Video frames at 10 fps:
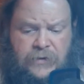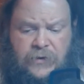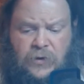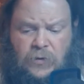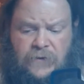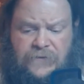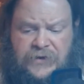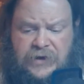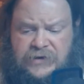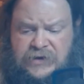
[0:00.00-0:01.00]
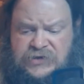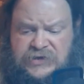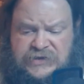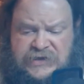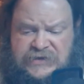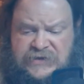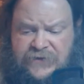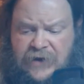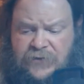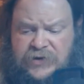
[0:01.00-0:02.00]
The whole of the contingencies of
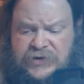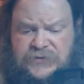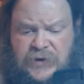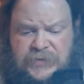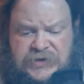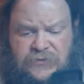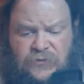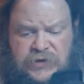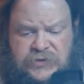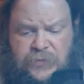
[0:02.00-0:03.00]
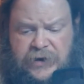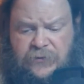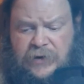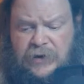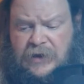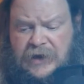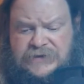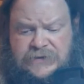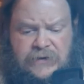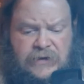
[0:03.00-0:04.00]
every description which being
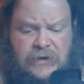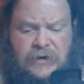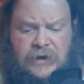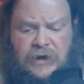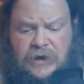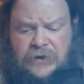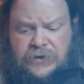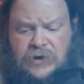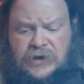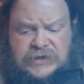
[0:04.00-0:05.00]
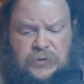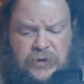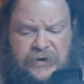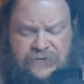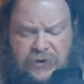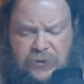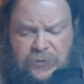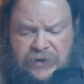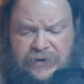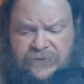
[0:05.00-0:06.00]
realized, the consequent
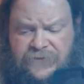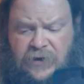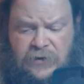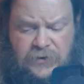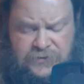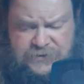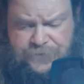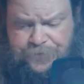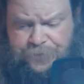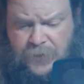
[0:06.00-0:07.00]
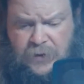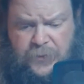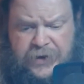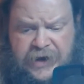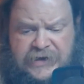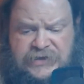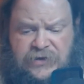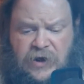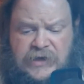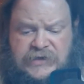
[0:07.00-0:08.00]
invariably follows. But as the
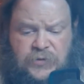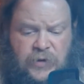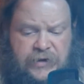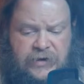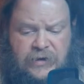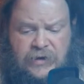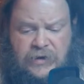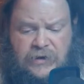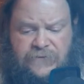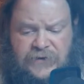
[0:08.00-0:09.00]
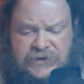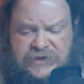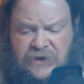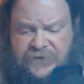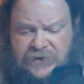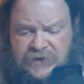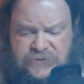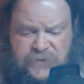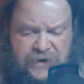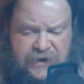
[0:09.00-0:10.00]
consequent, philosophically
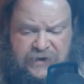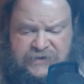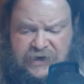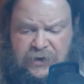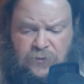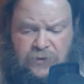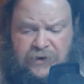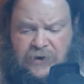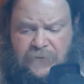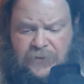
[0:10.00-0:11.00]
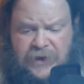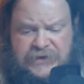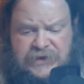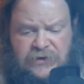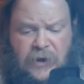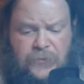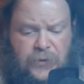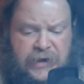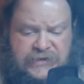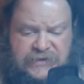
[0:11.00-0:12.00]
speaking, is equally complex and
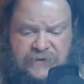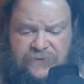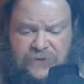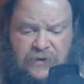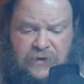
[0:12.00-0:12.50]
comprehensive,